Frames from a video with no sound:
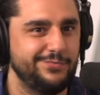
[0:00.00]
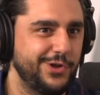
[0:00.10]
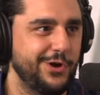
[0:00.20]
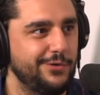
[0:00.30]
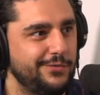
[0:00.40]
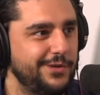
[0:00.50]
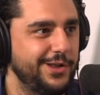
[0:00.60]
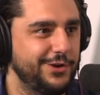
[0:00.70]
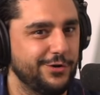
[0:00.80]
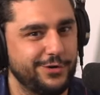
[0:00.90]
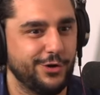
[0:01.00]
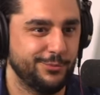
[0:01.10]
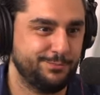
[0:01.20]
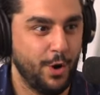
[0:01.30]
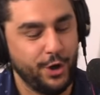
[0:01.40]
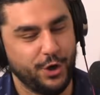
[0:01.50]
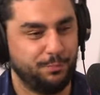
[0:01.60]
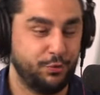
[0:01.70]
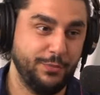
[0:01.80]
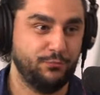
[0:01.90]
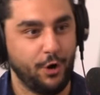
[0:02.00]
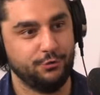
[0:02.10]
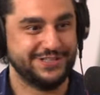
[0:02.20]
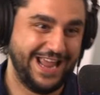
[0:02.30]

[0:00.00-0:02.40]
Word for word: you know, in your your your primrose